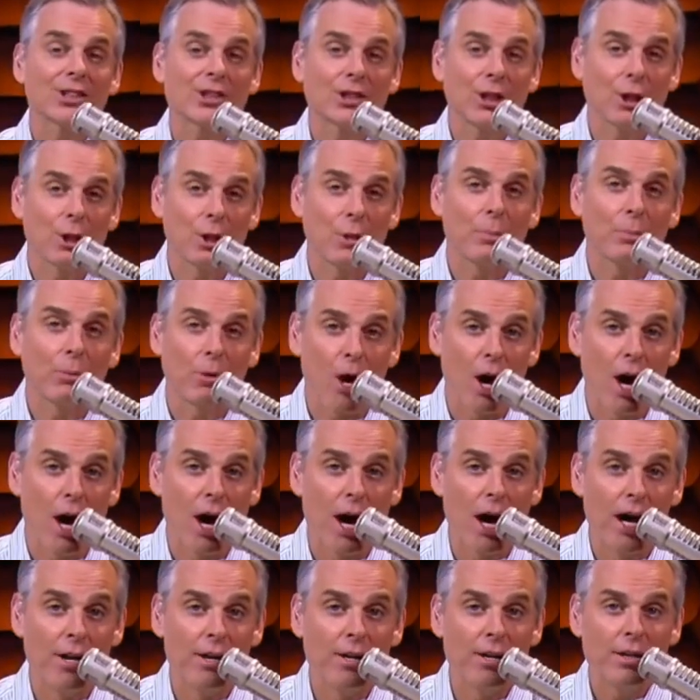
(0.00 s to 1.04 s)
to
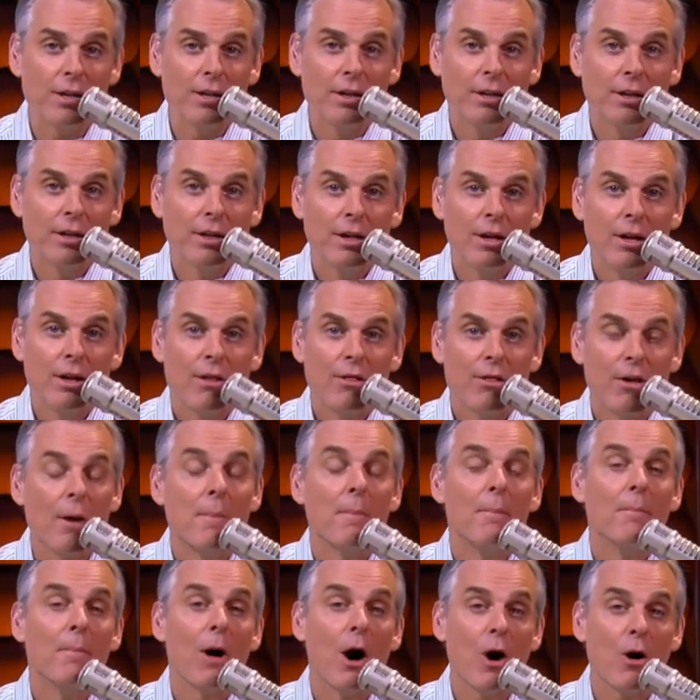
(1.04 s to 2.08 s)
LeBron, the
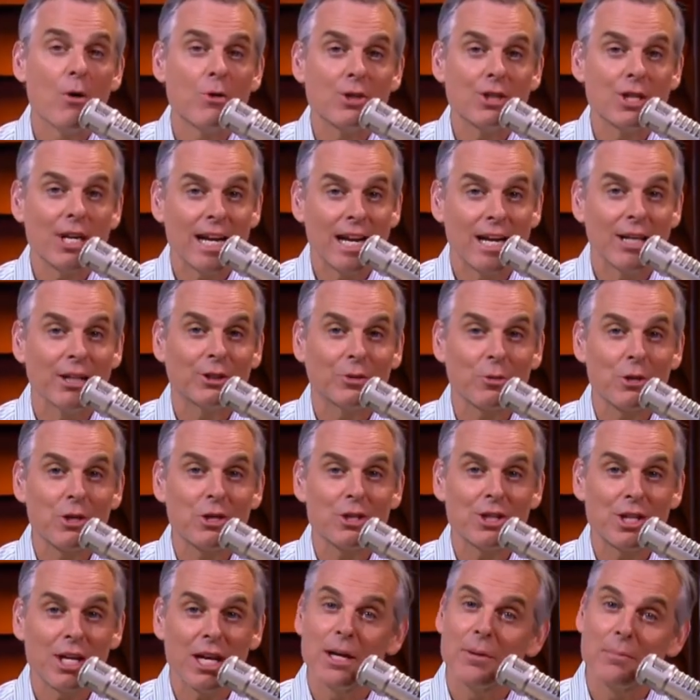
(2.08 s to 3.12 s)
most
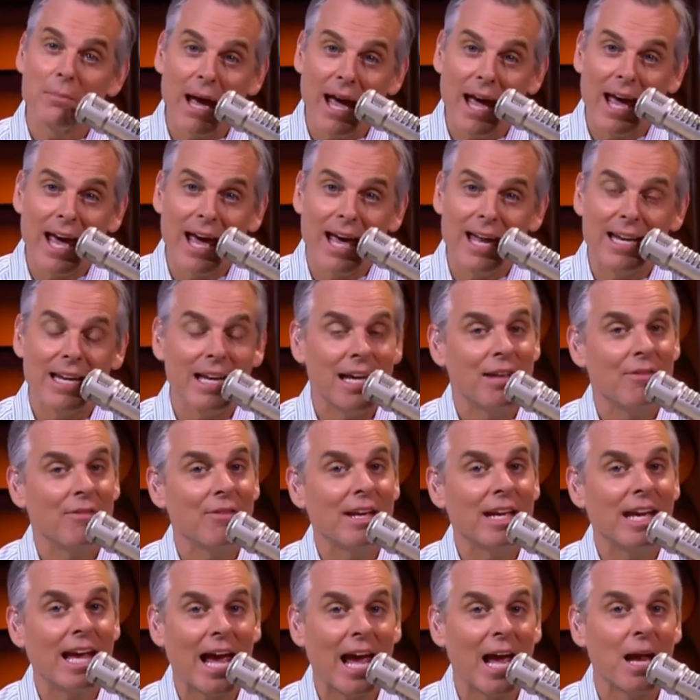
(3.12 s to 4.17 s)
interesting man in
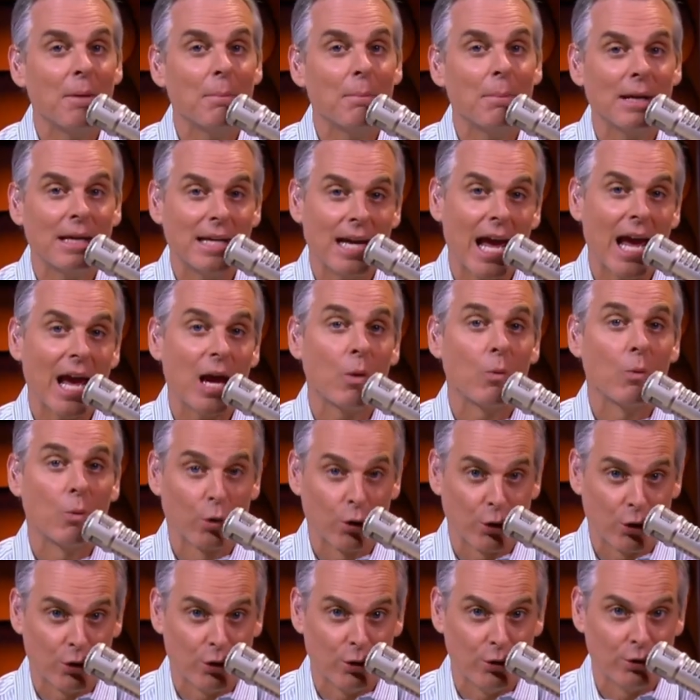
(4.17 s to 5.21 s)
the NBA
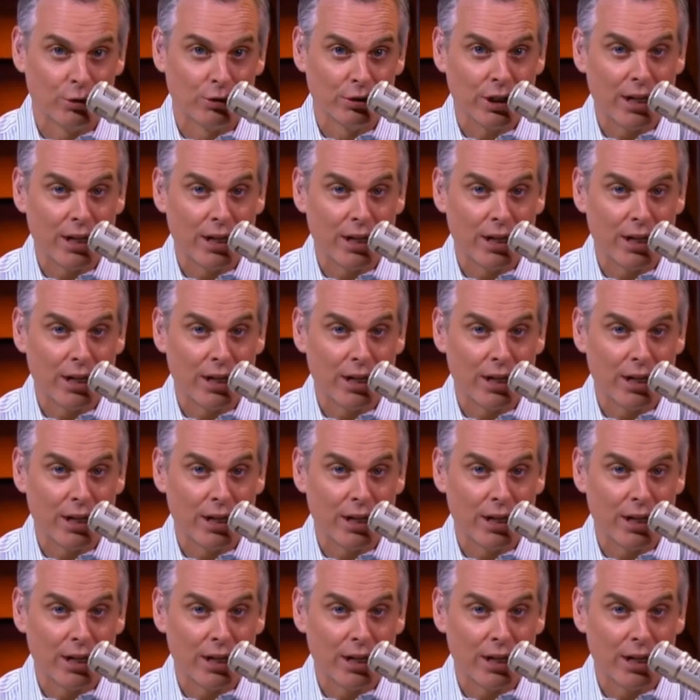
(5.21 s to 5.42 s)
world,